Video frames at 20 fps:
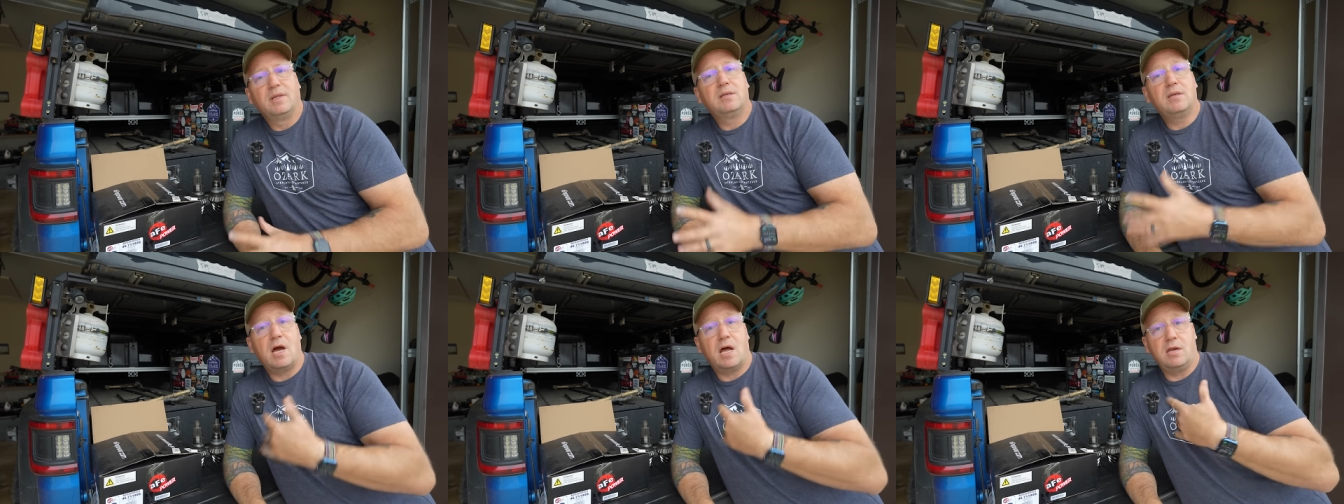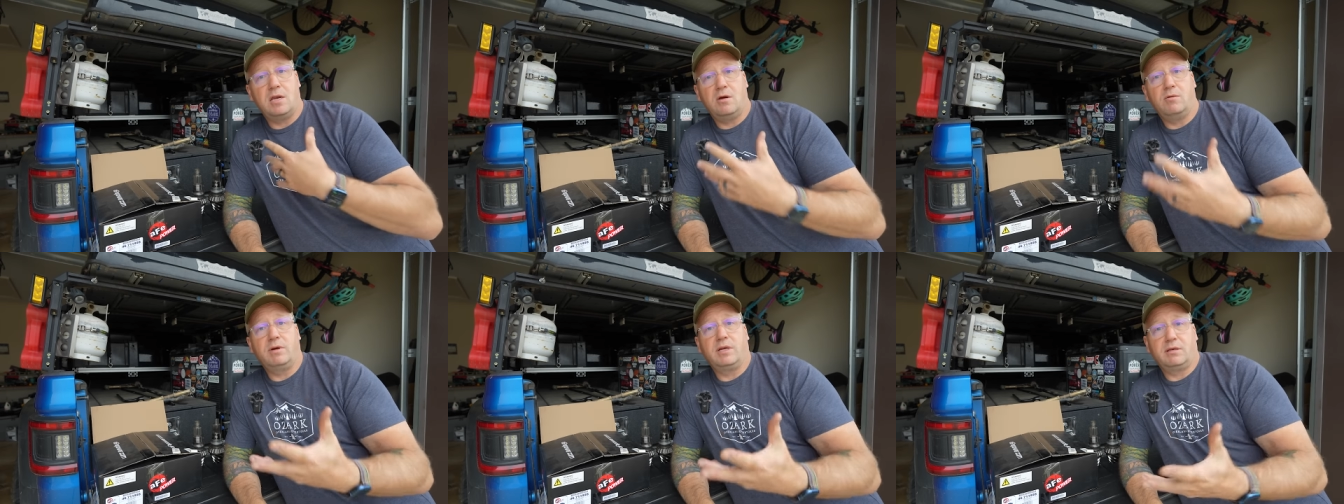
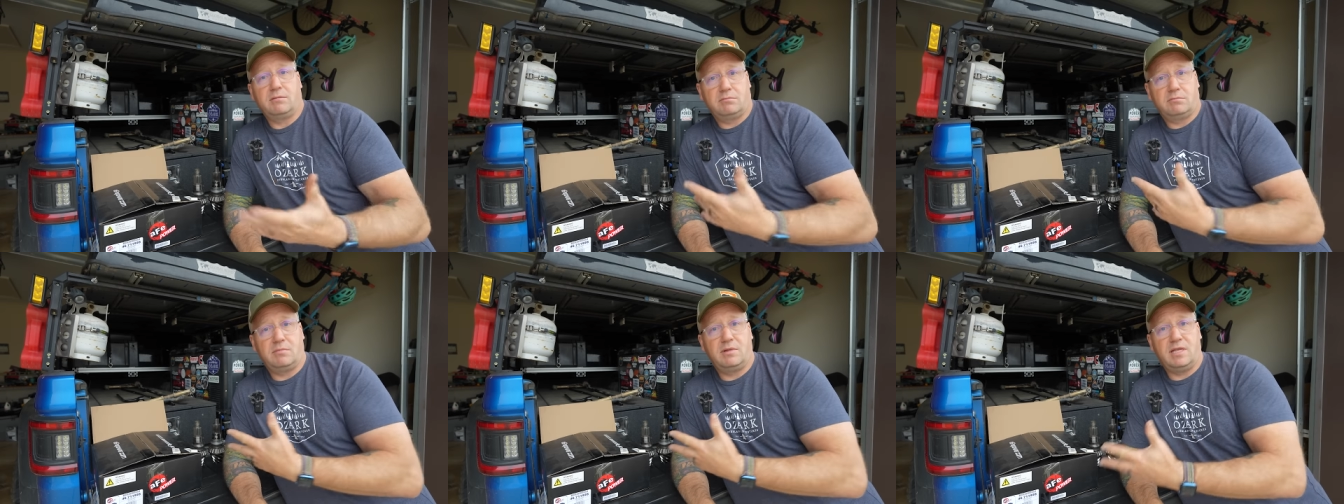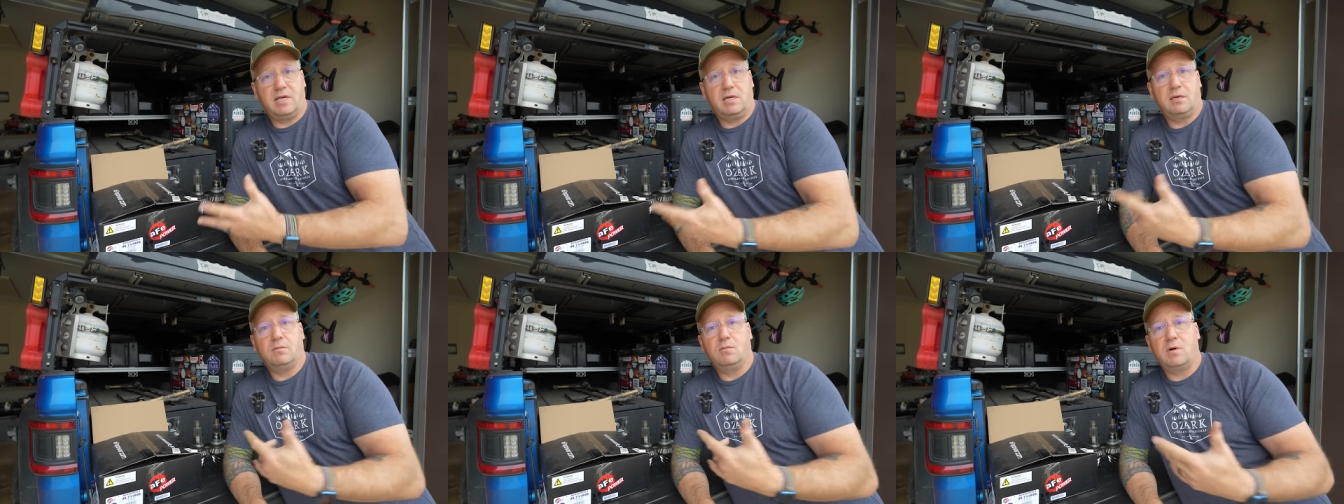not knowing
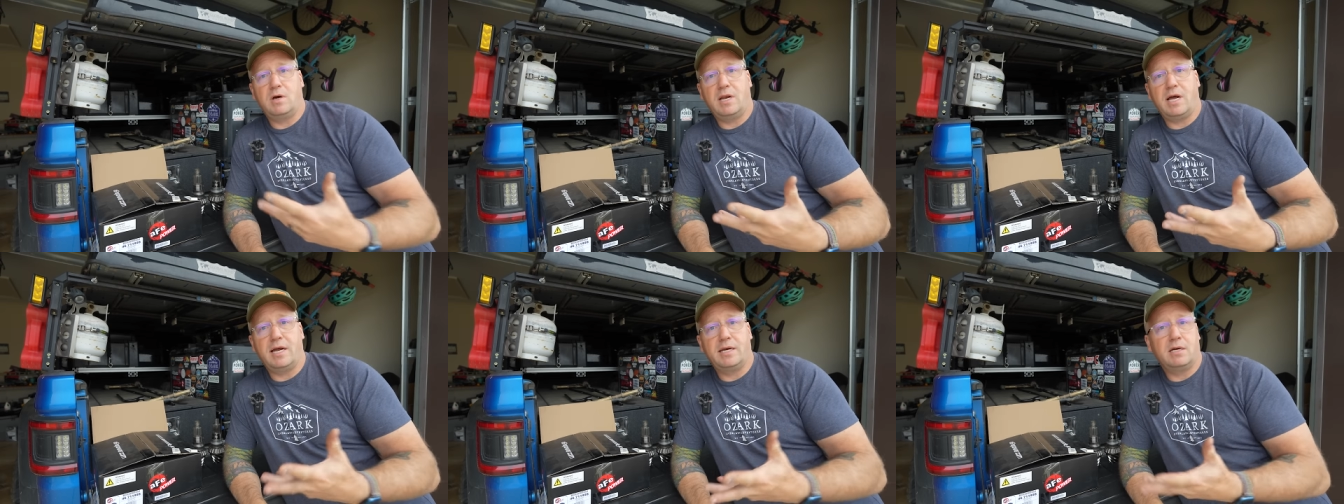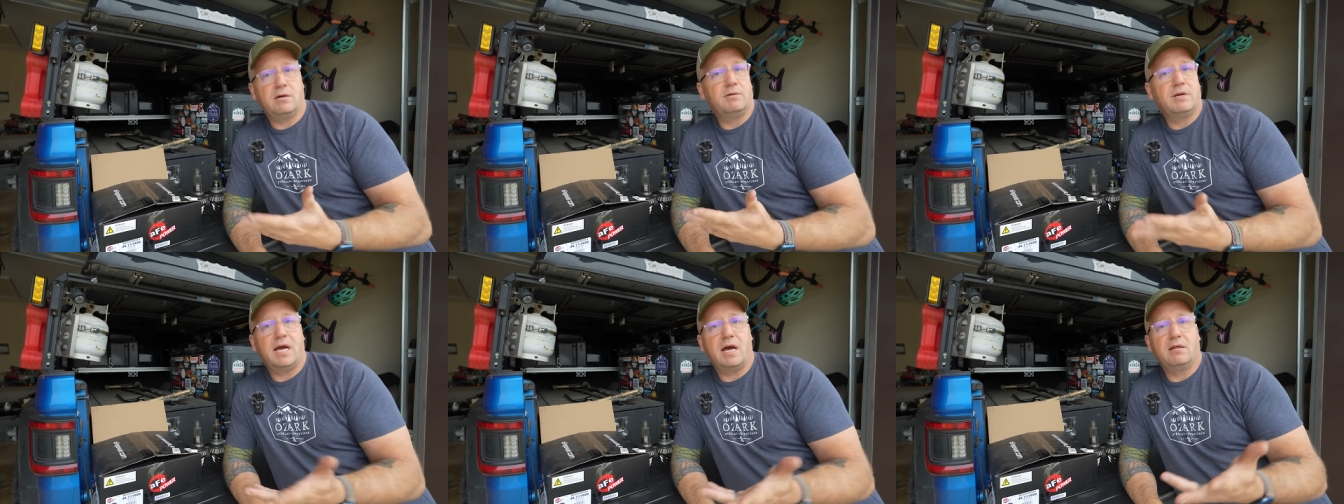then what I
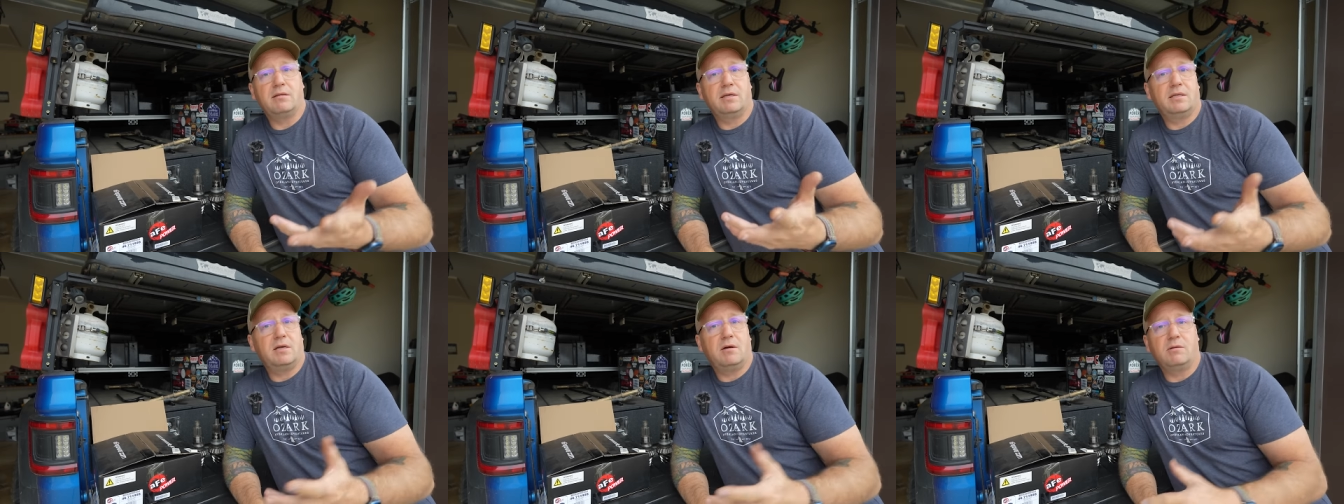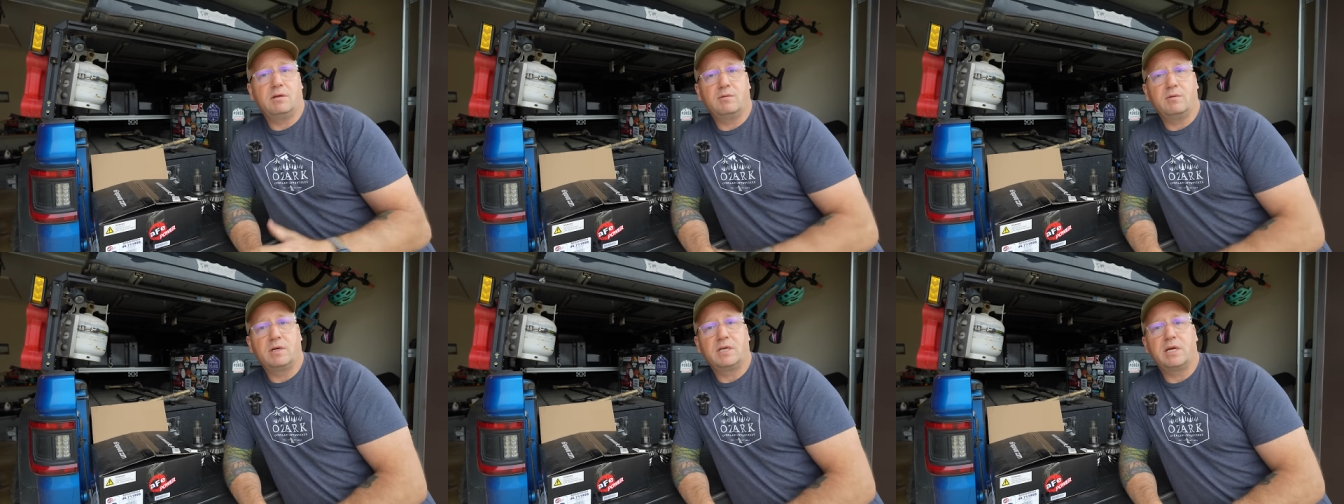know now, that
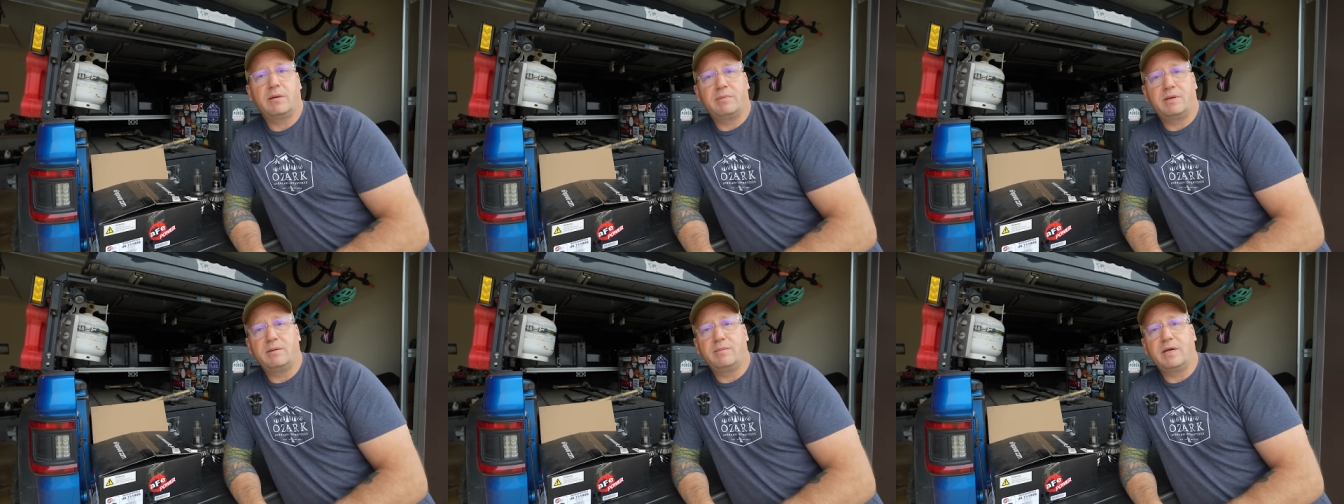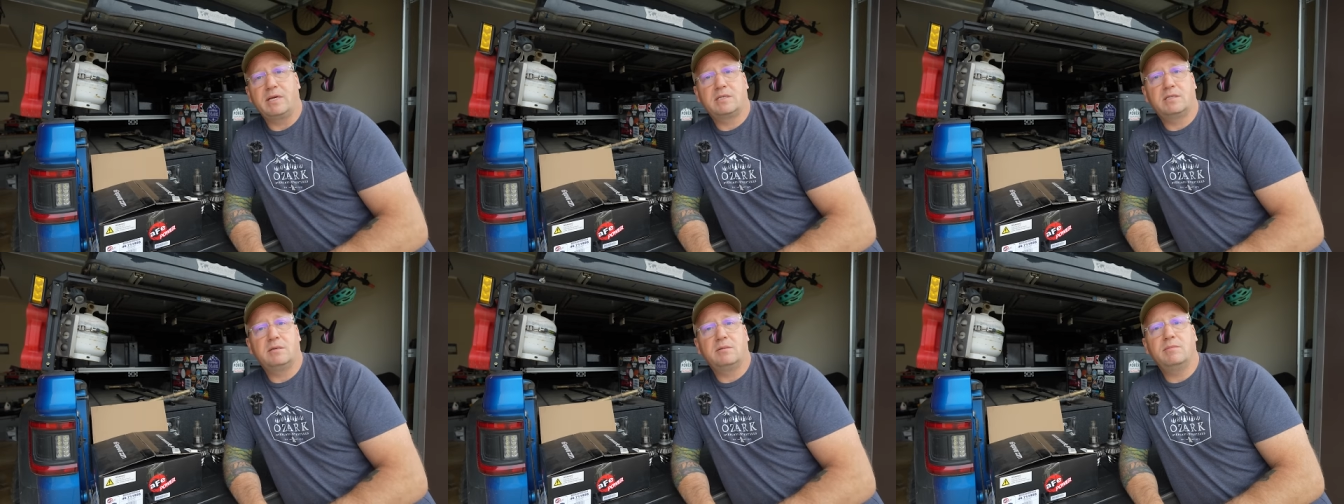only one company
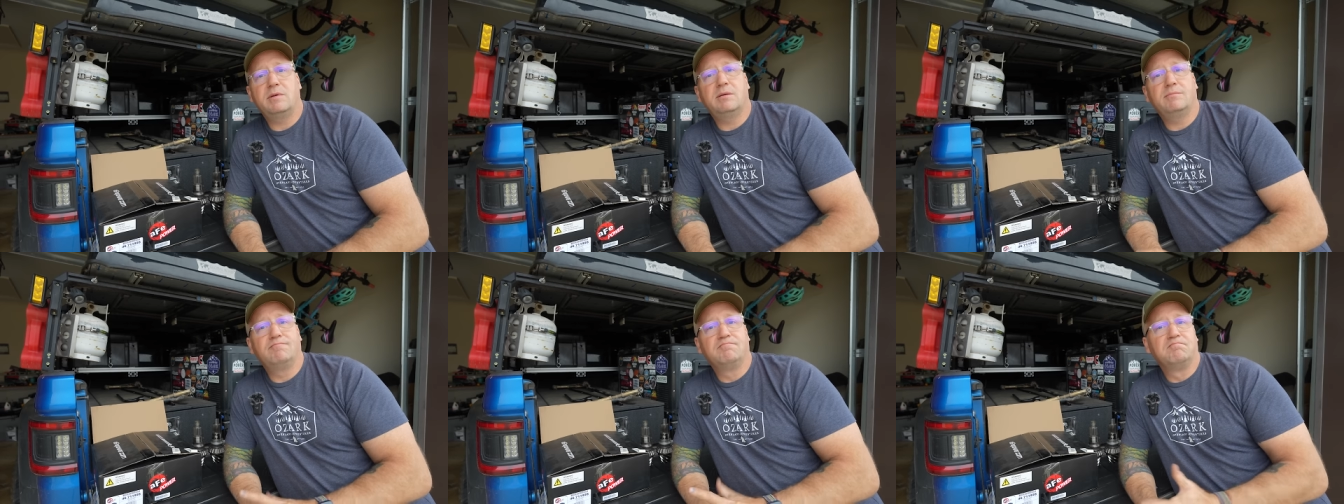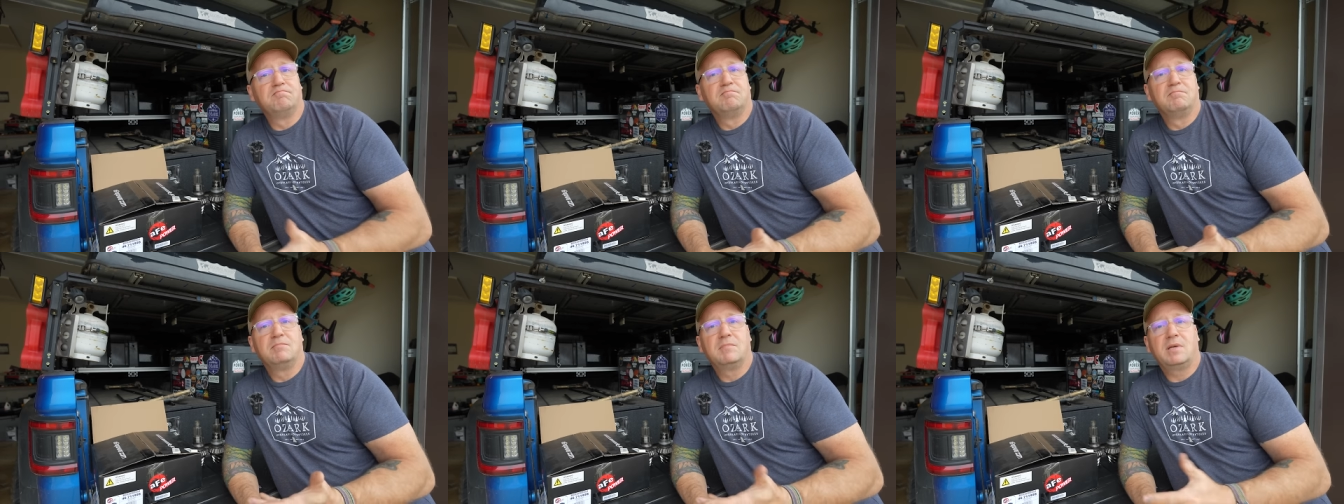makes them, and
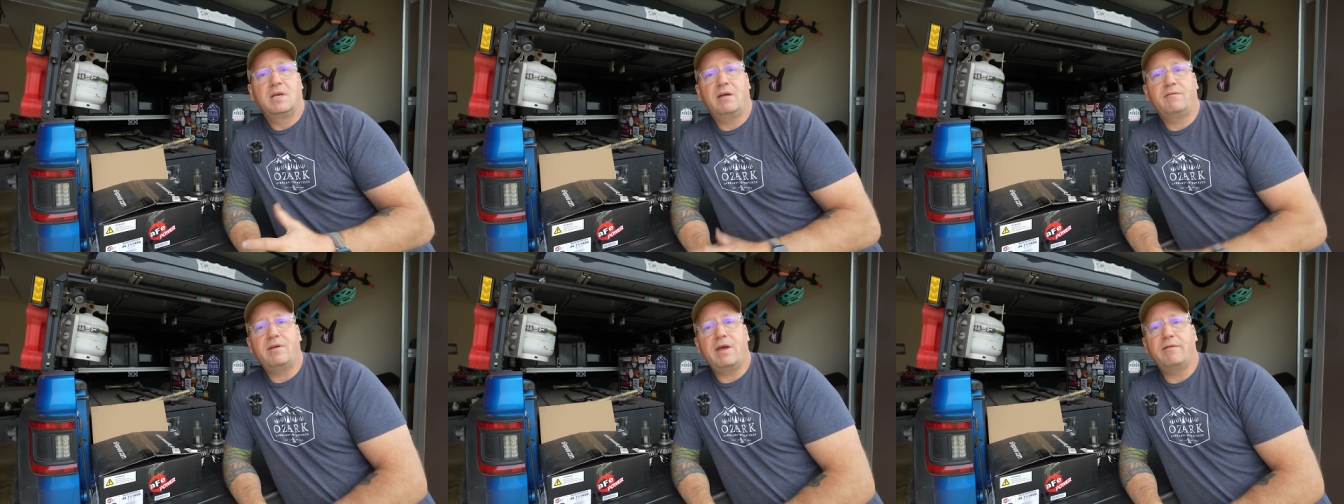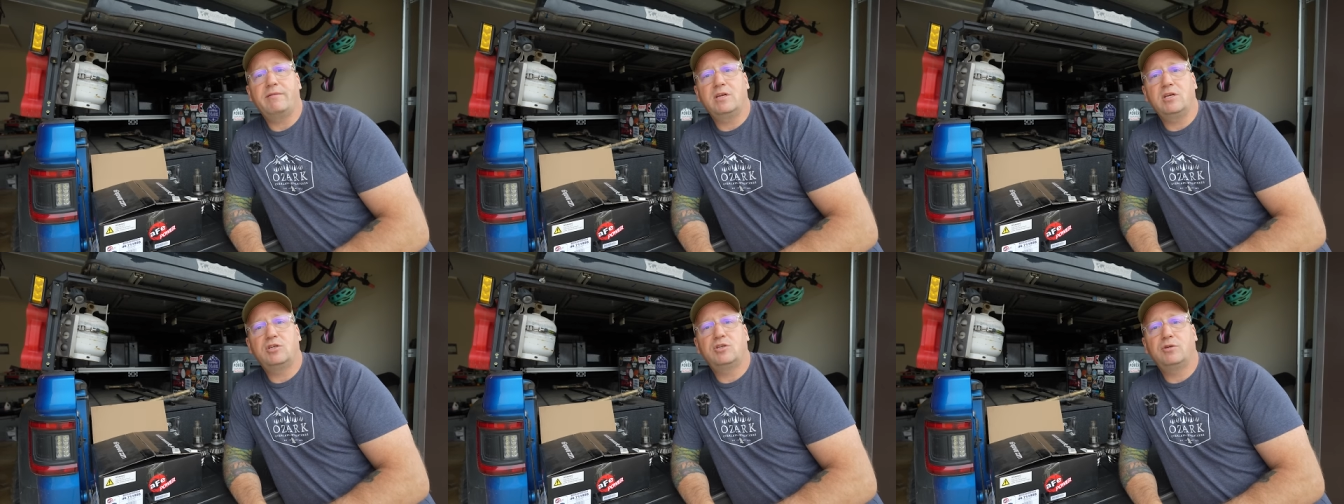if you
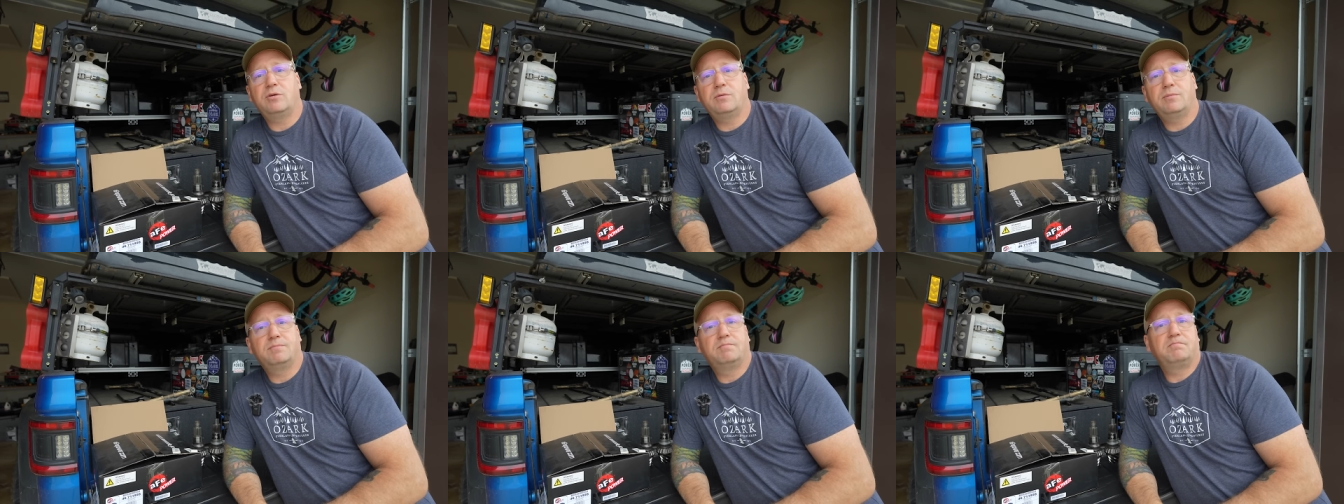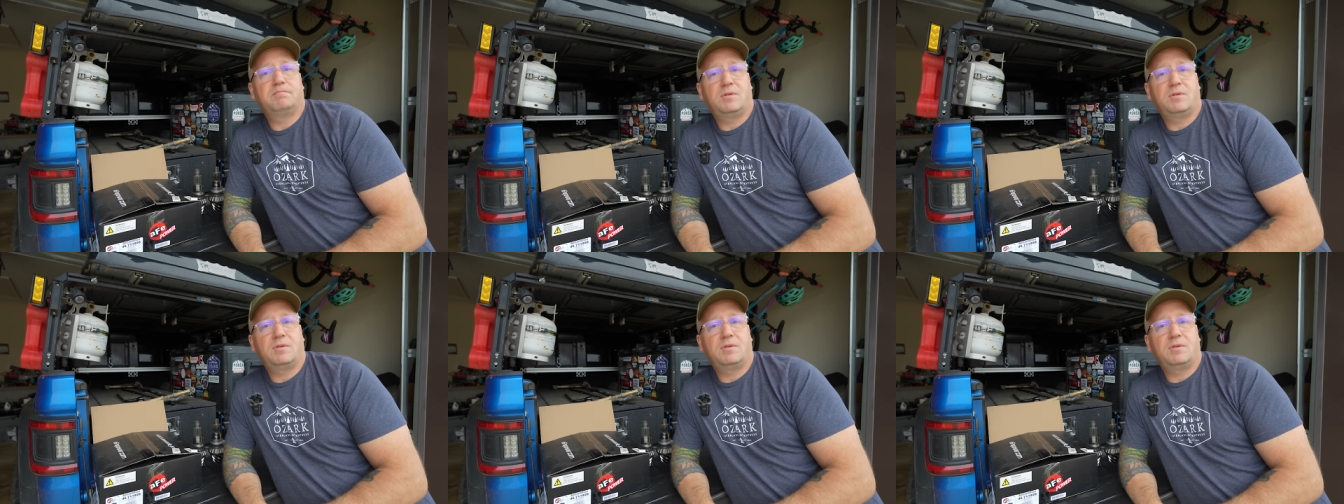have an issue,